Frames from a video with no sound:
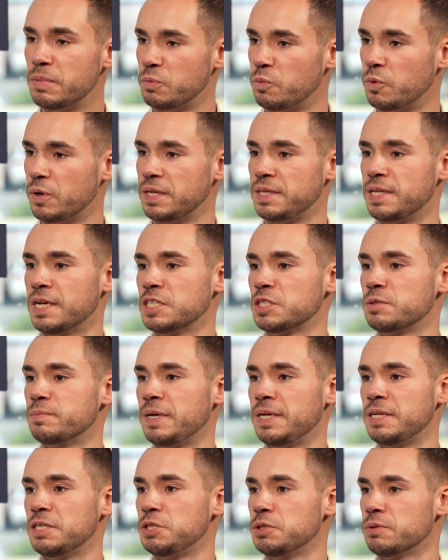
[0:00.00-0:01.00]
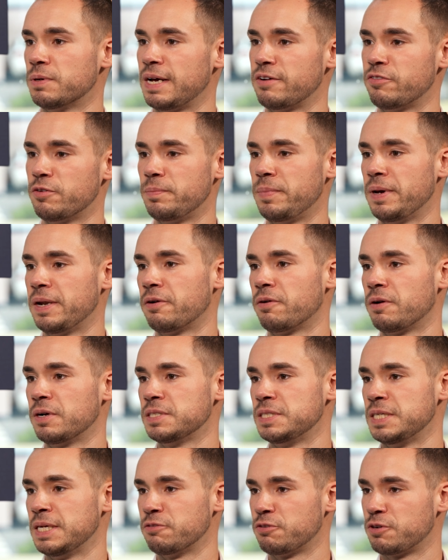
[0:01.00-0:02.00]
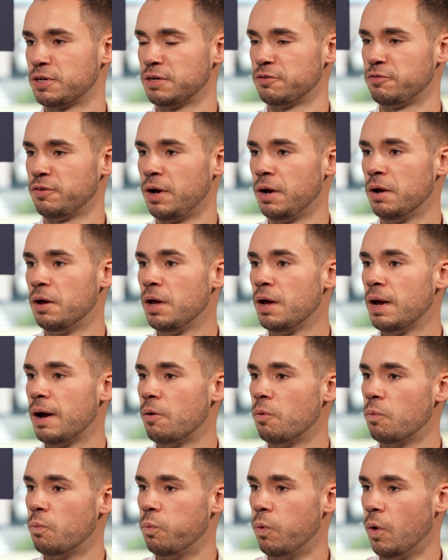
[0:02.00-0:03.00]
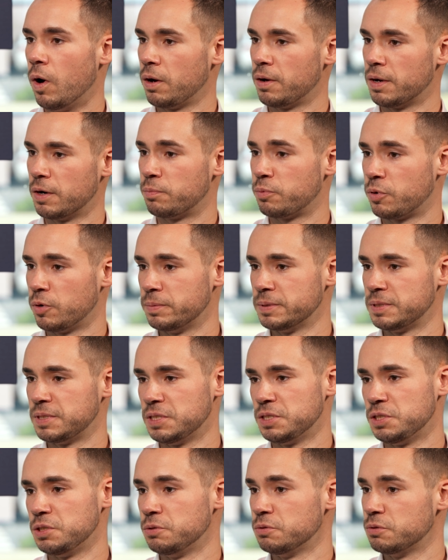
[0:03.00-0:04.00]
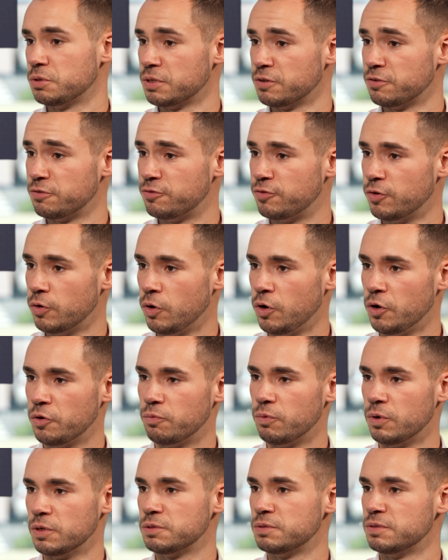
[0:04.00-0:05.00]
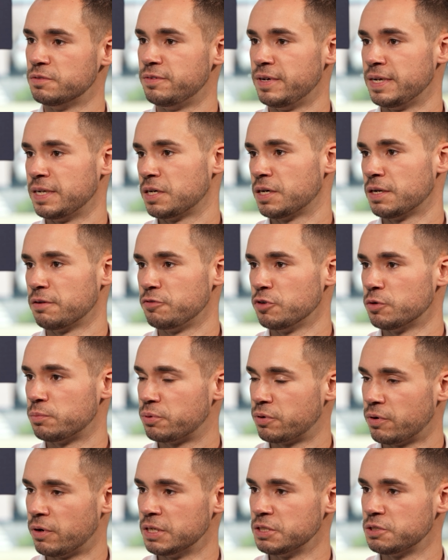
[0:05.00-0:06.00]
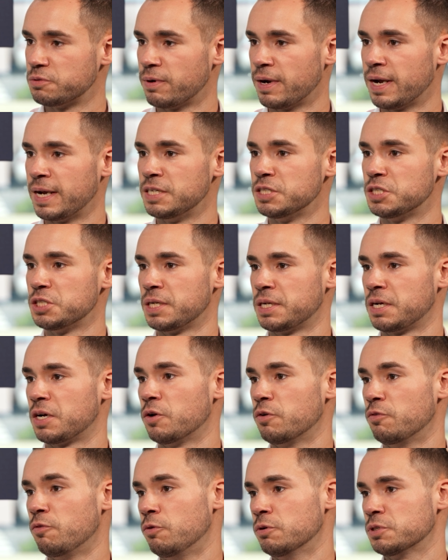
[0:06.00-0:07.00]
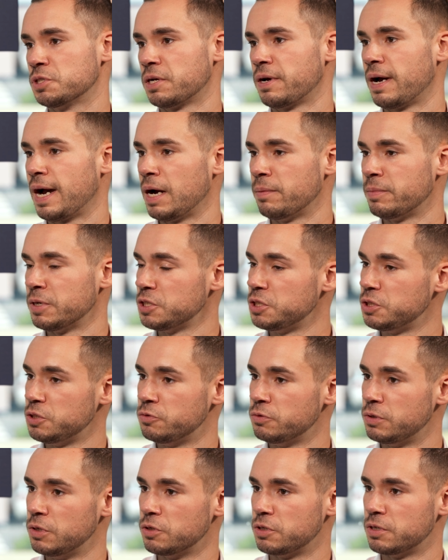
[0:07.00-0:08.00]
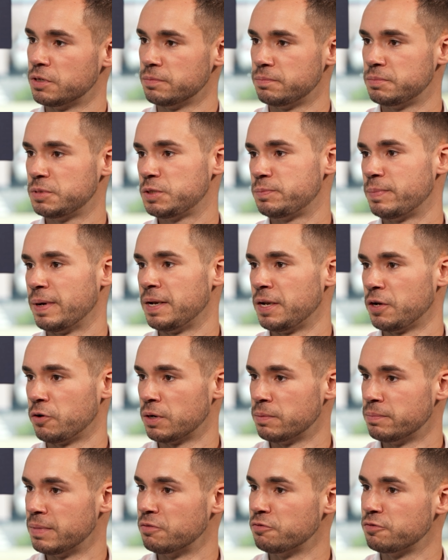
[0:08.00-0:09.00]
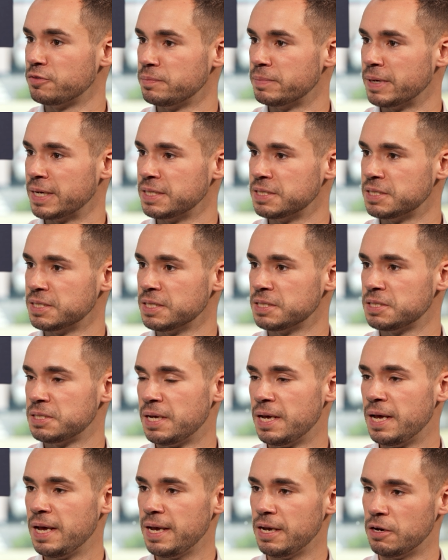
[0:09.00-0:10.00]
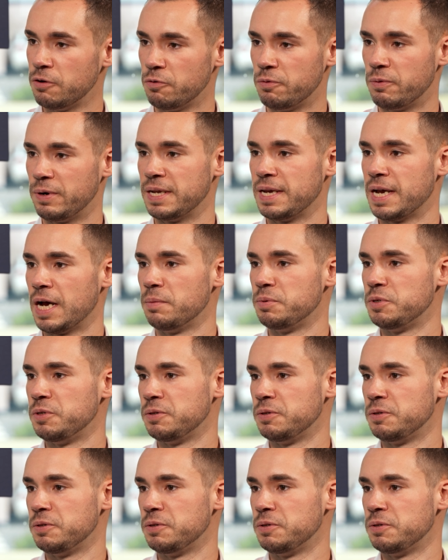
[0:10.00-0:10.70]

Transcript: but what it does mean is you'll have a better idea of kind of like what kind of properties you can afford, what's within kind of your price range, and okay. kind of also how much you would look at spending on a monthly basis. It will really help